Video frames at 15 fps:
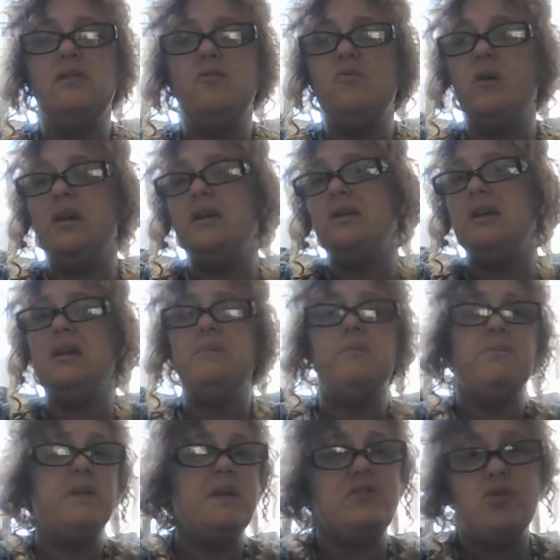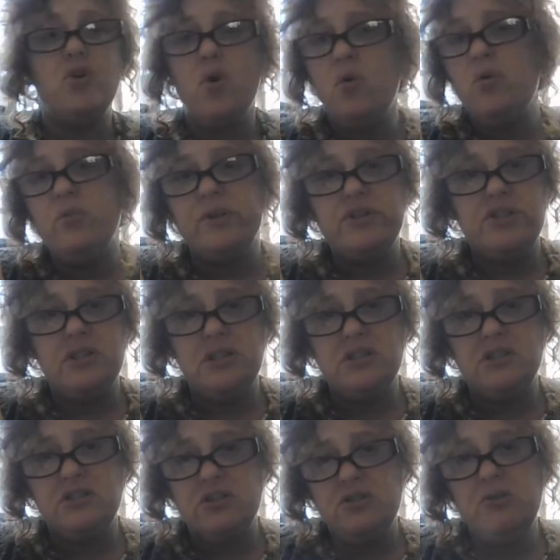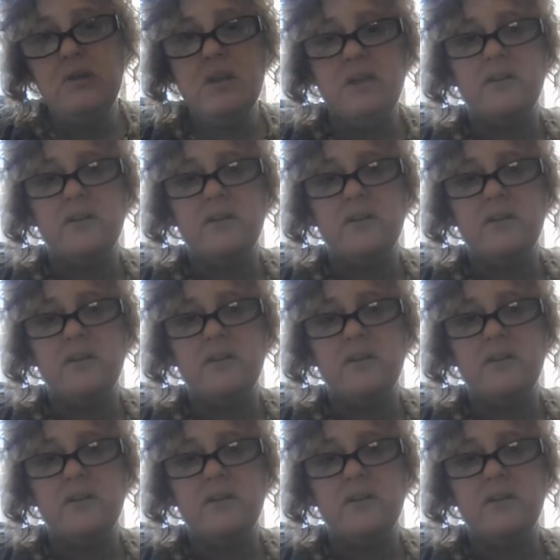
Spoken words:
what you keep being told what you need to do here,